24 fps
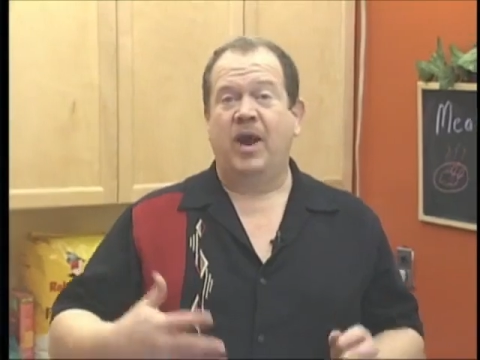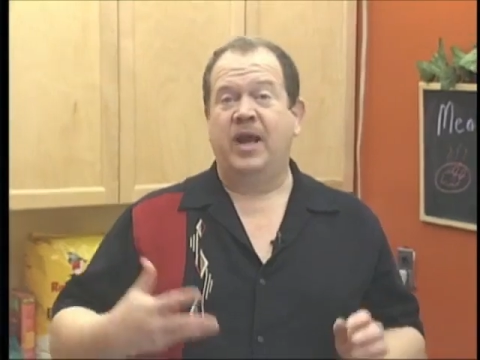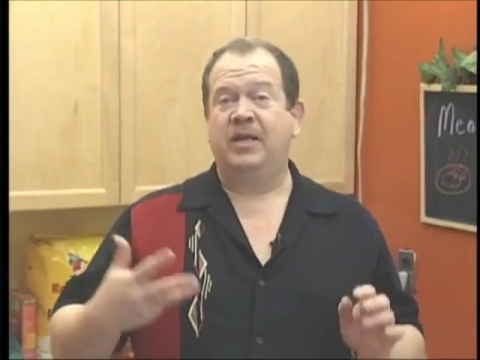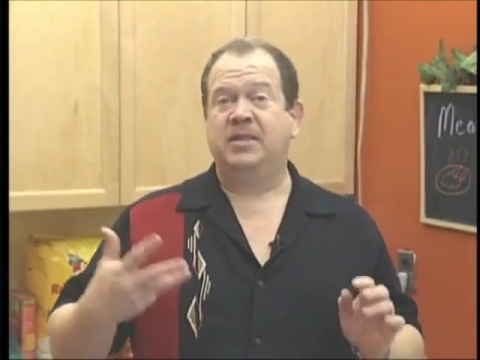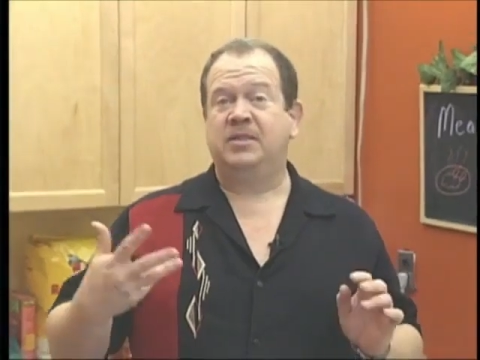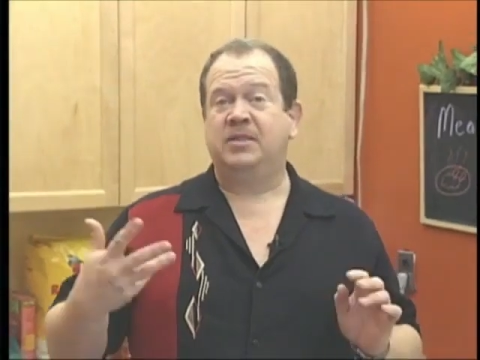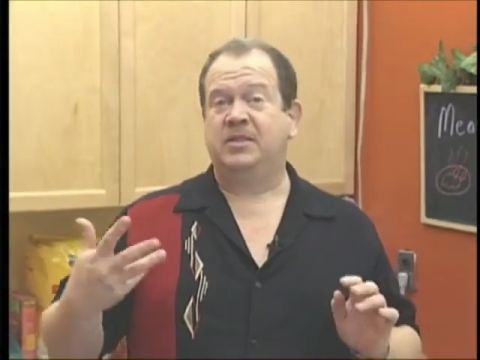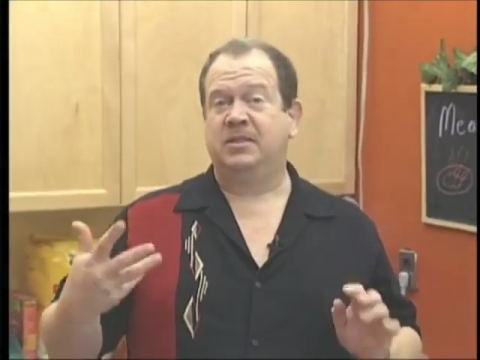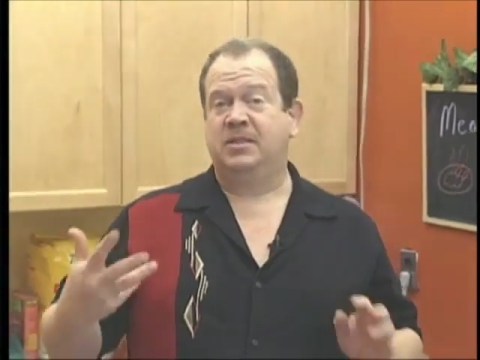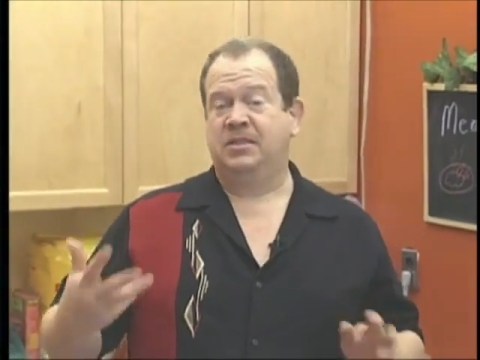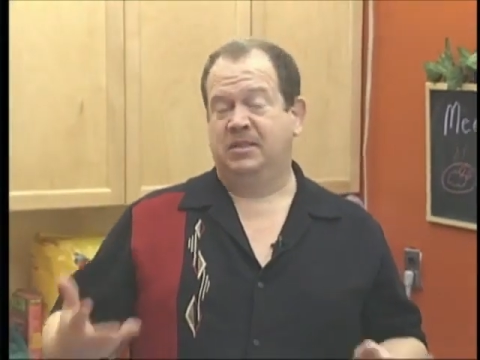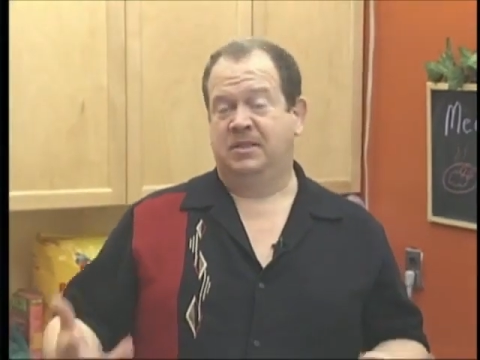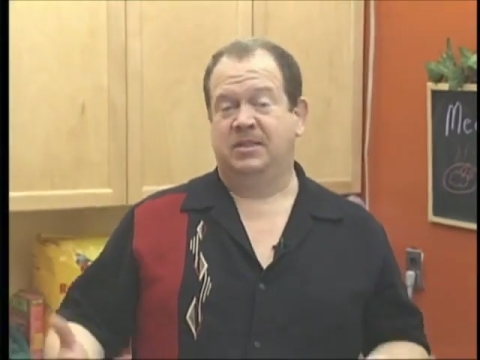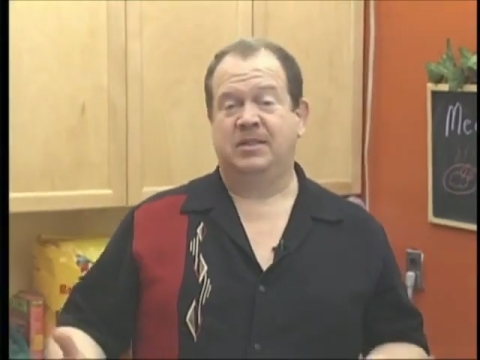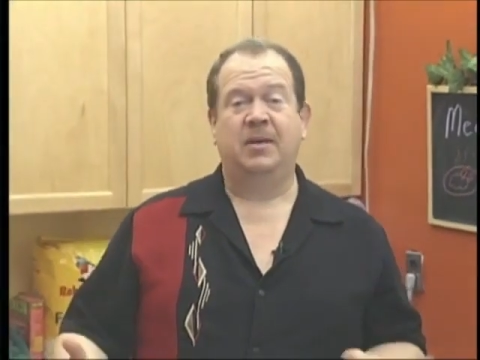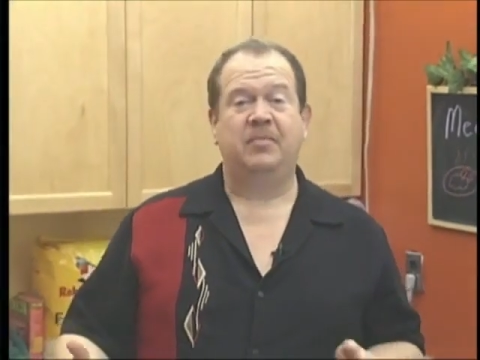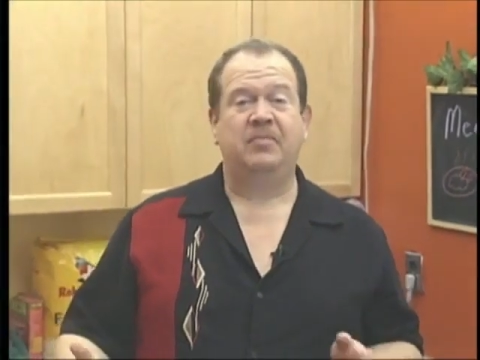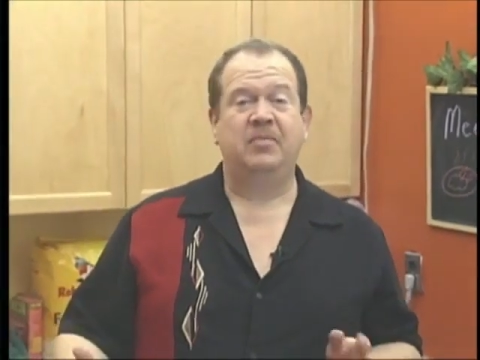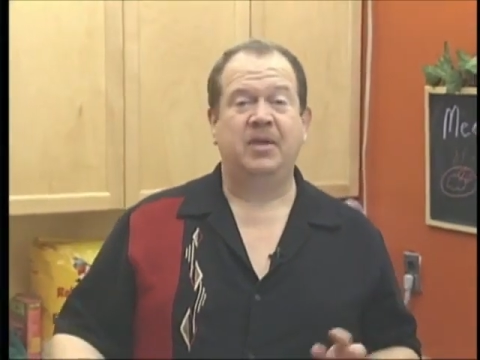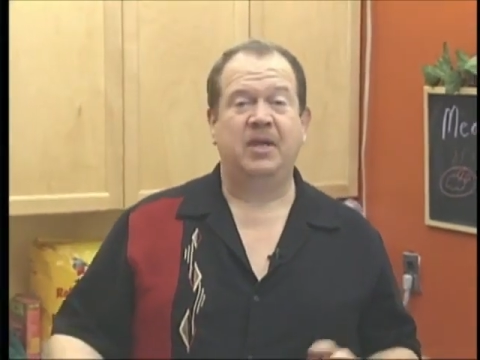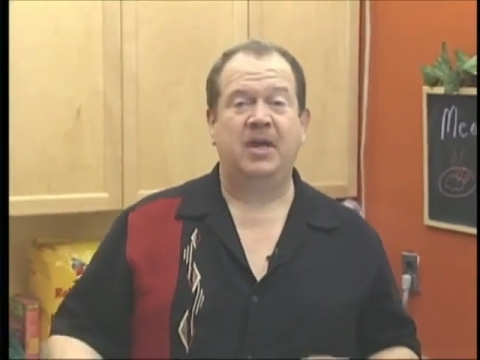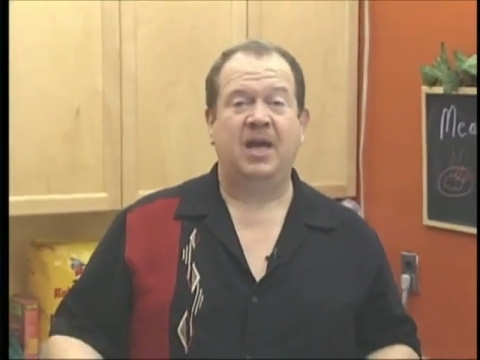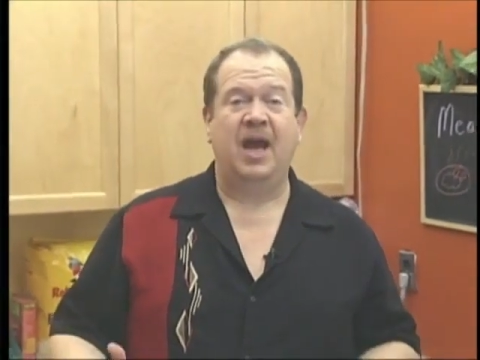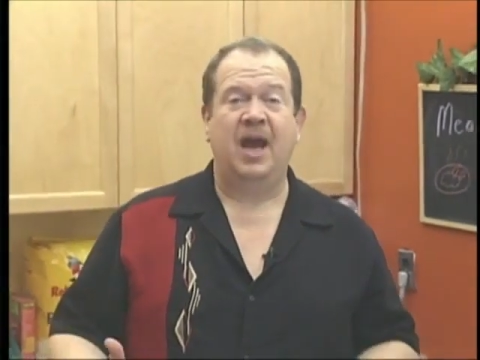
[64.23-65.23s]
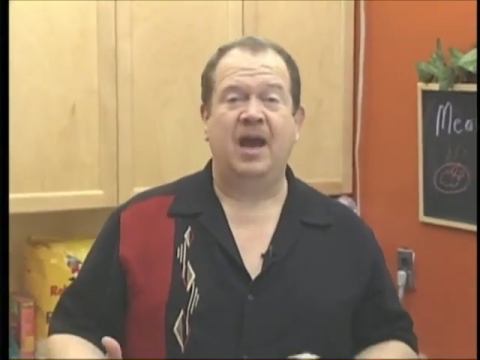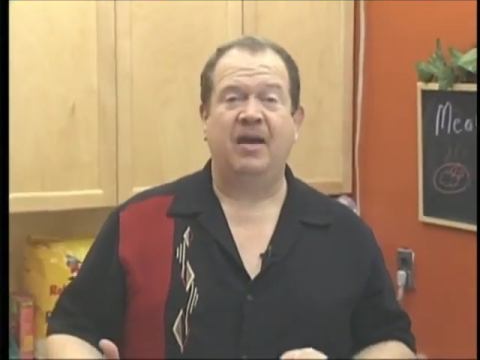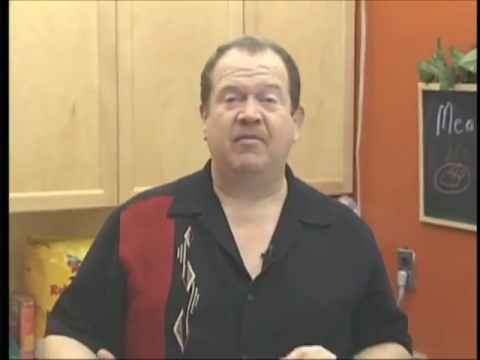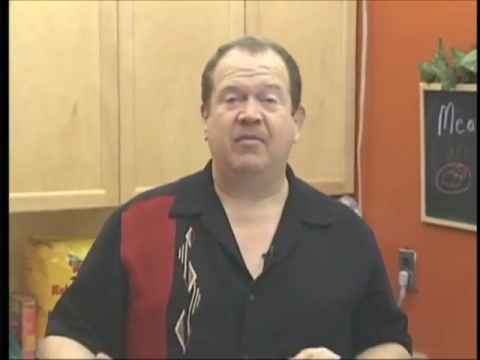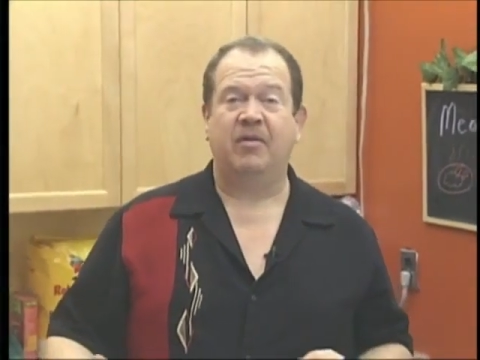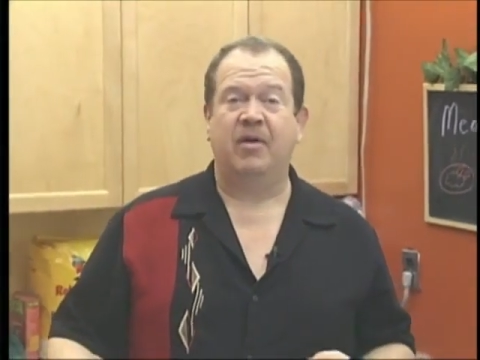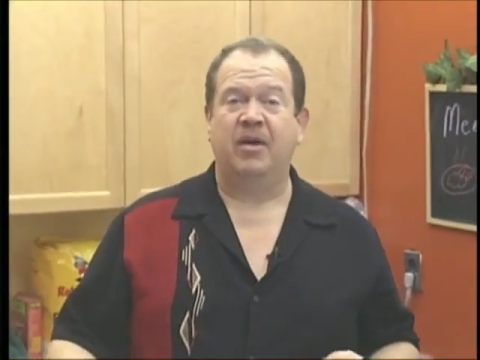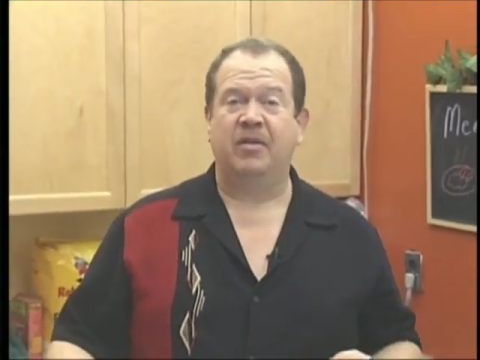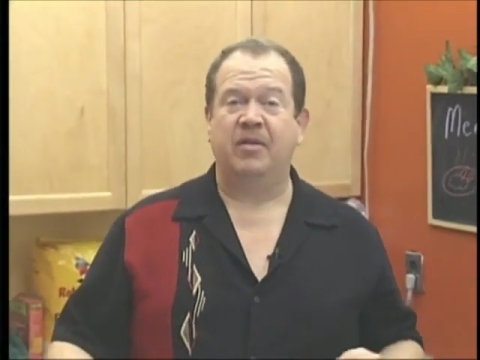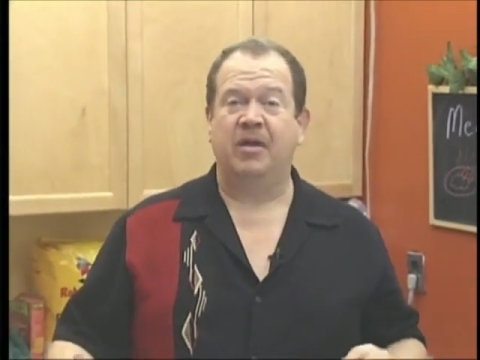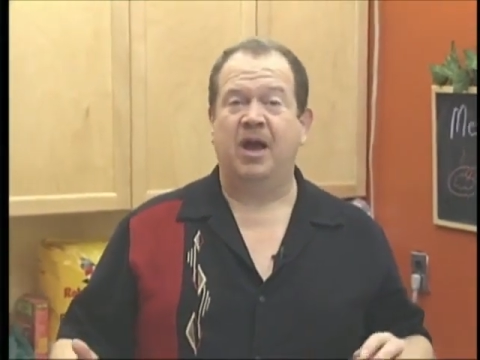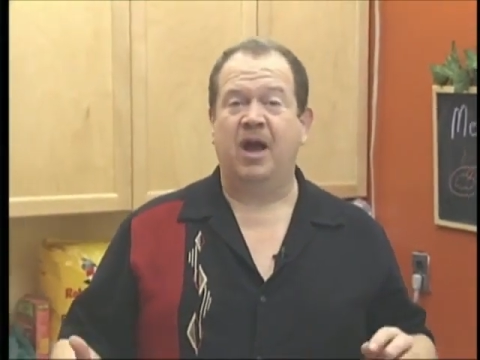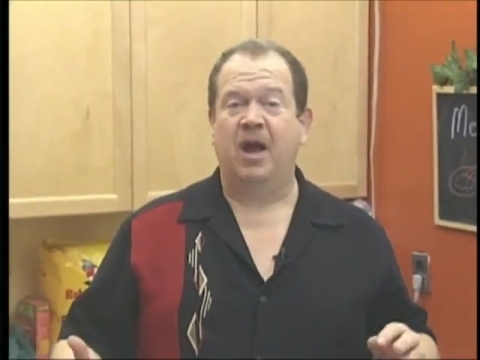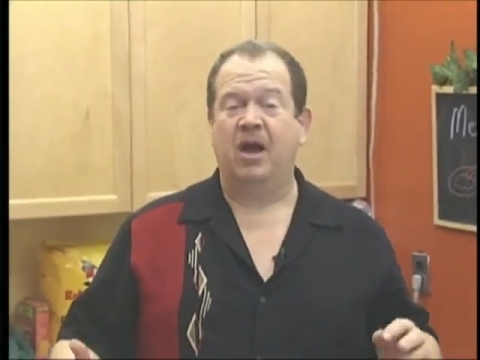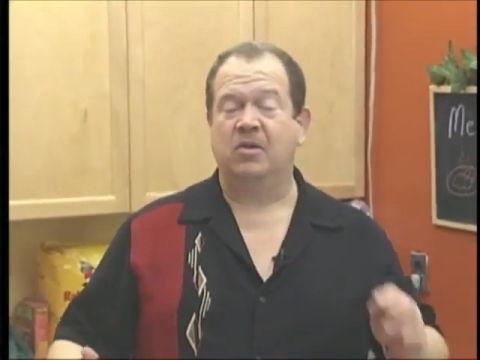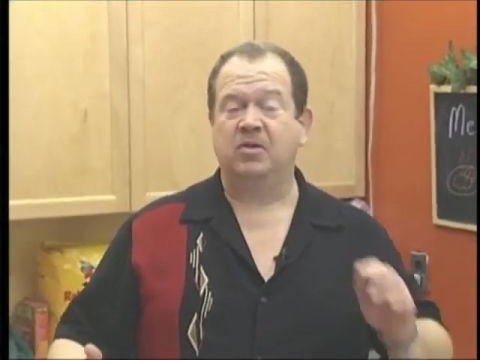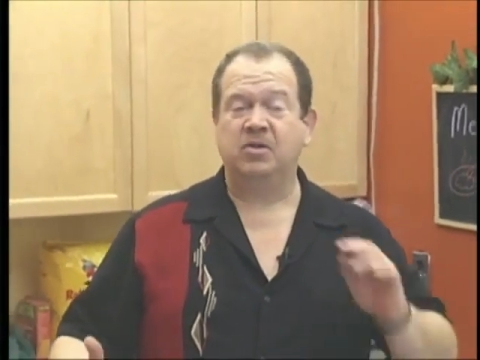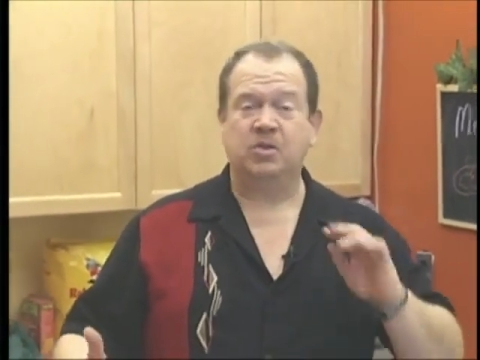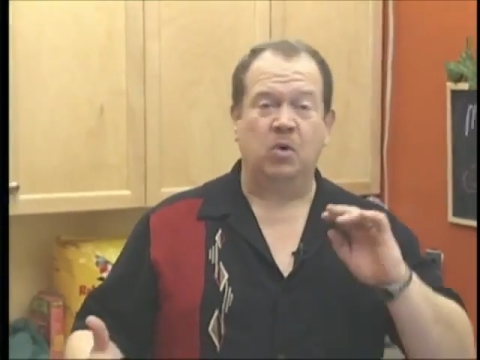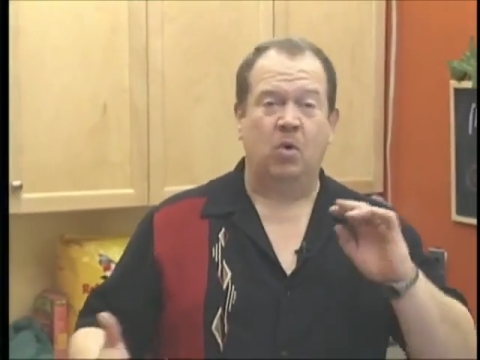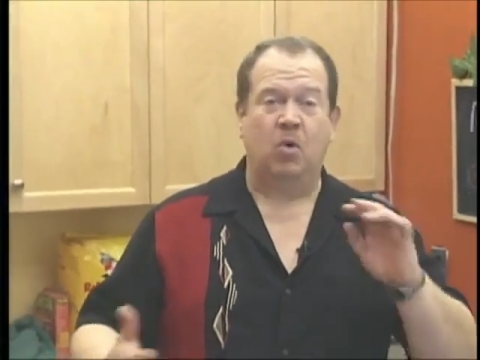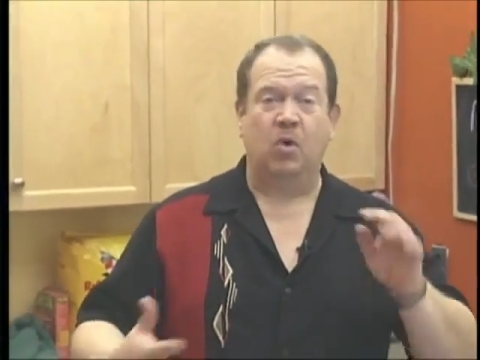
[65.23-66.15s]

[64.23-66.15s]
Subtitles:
Rice, something you have around the house,